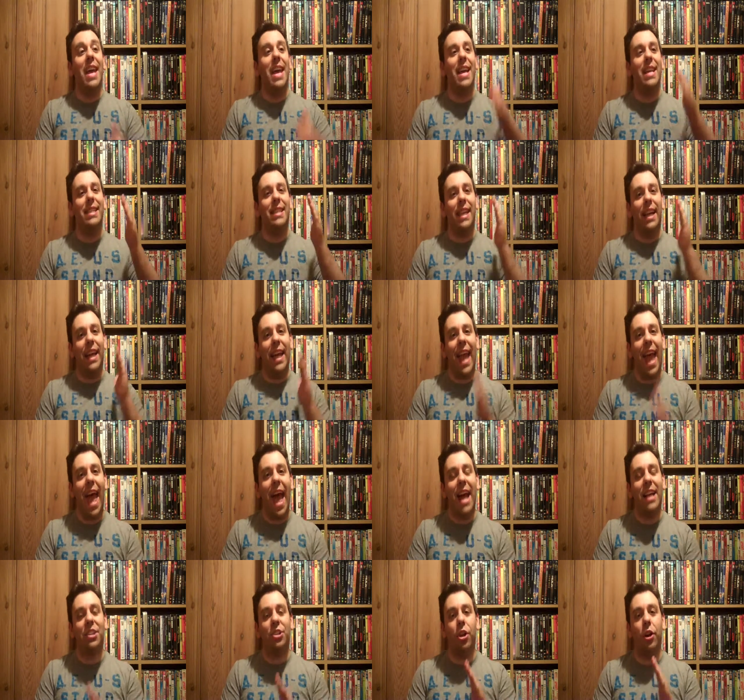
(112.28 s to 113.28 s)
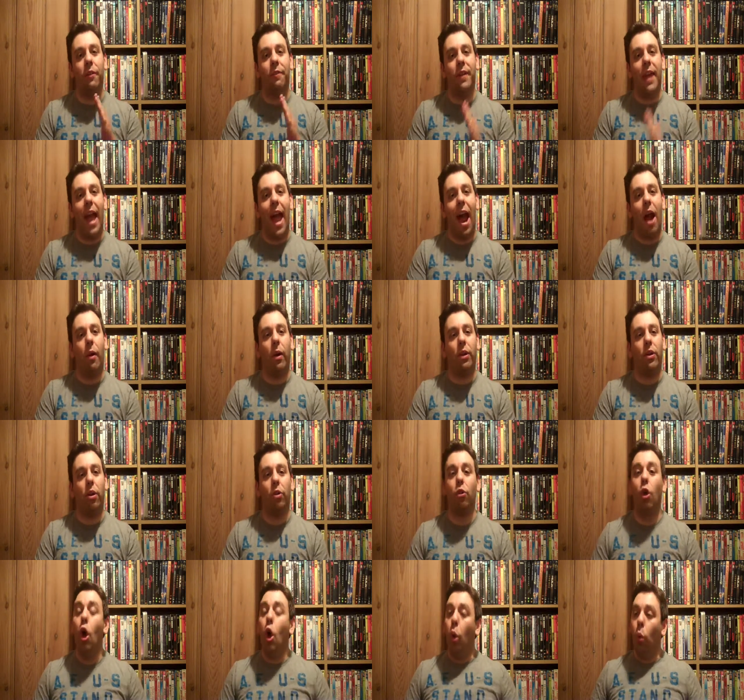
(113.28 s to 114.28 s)
is the cast of
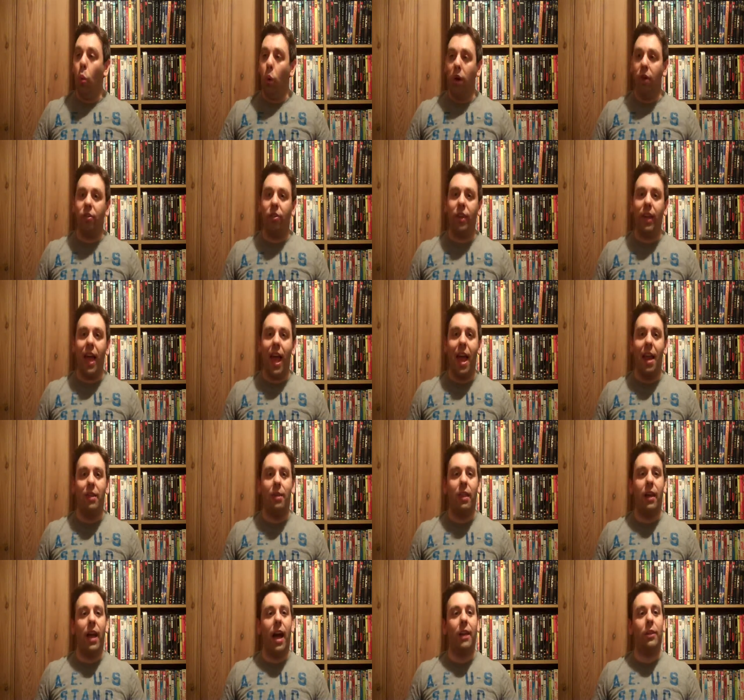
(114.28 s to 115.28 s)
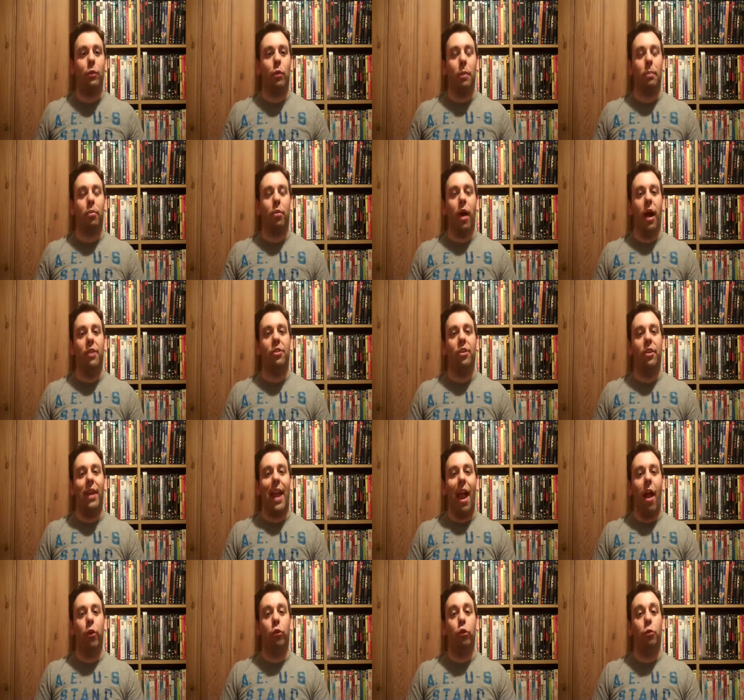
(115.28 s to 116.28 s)
characters. Once again, they got the reprising
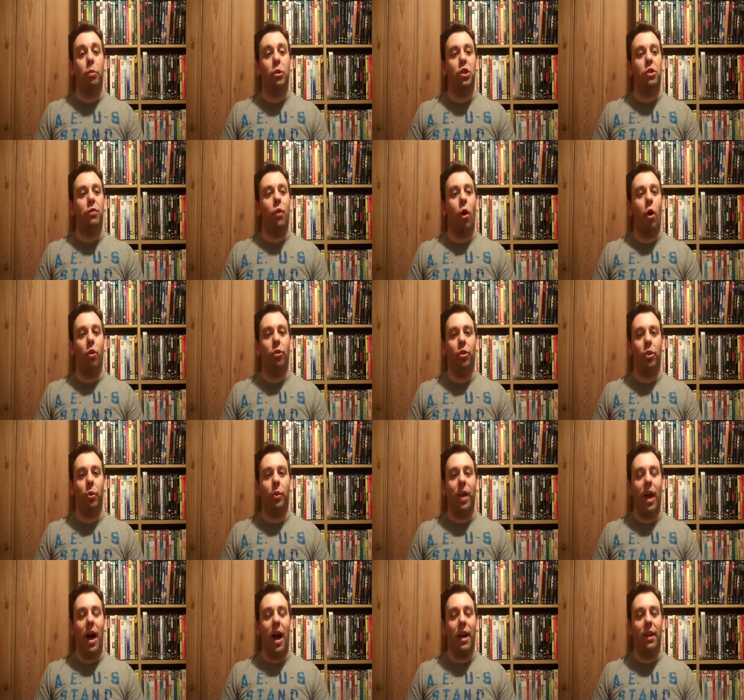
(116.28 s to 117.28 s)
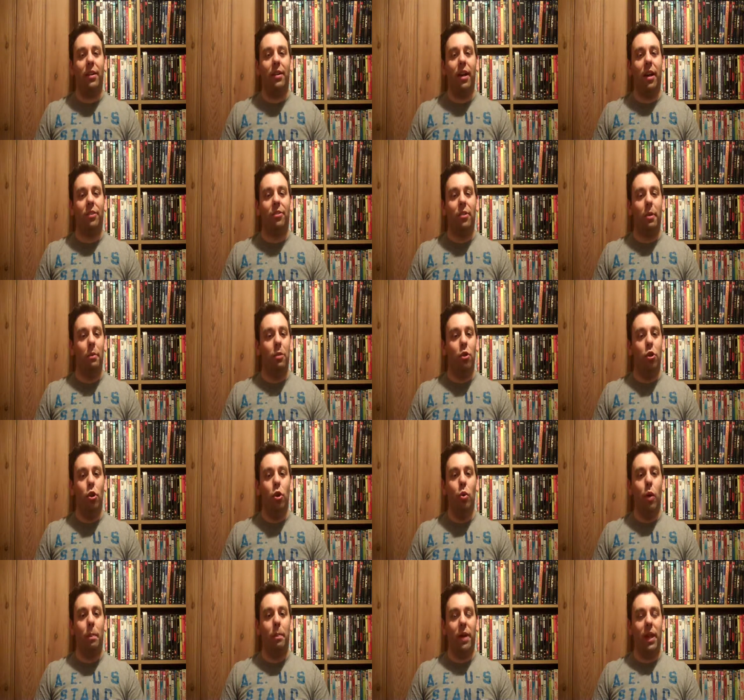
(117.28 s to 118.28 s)
characters, but you've also got uh, some
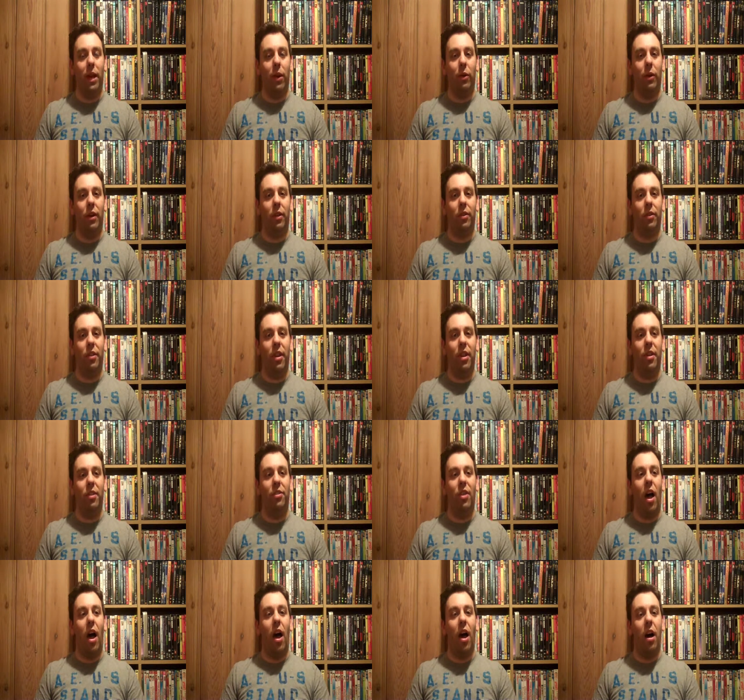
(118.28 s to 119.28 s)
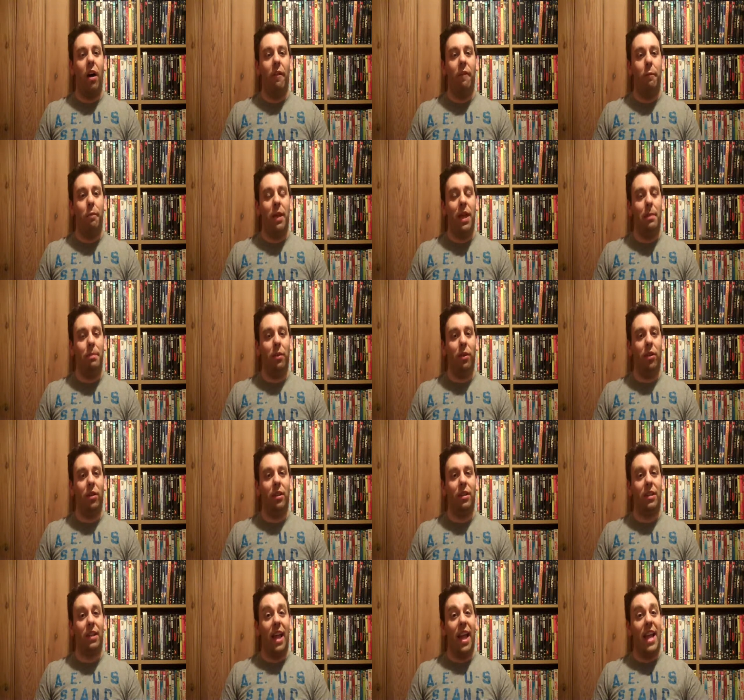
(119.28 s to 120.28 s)
new appearances of
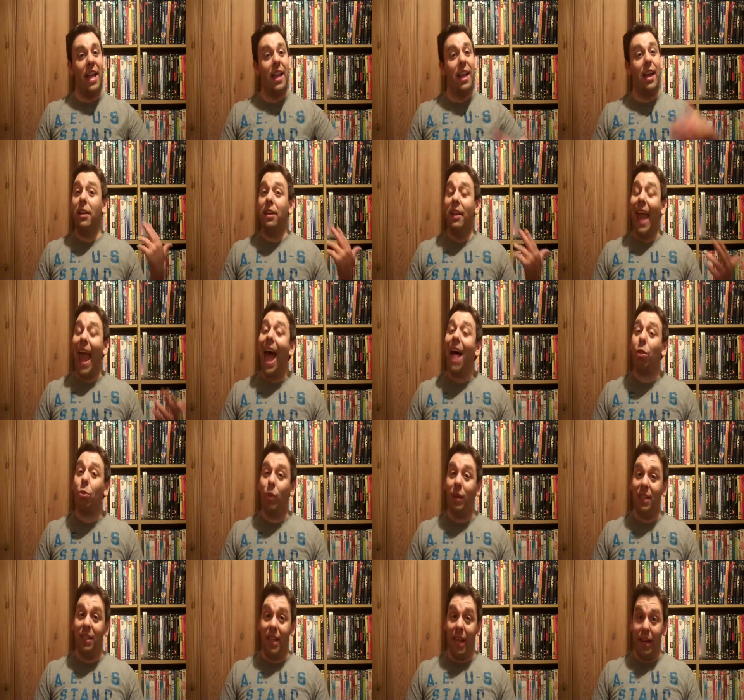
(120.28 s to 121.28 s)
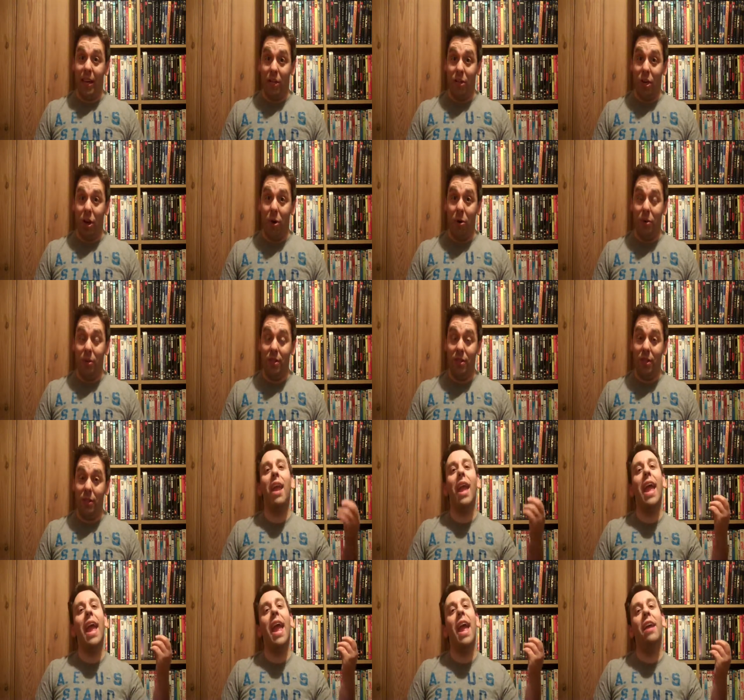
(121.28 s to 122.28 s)
people like Catherine Zeta Jones,
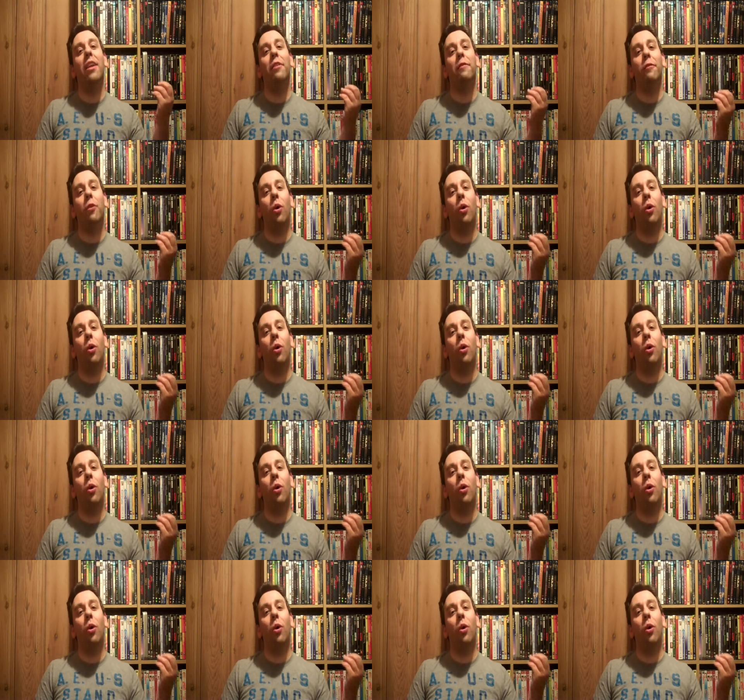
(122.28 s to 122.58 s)
and of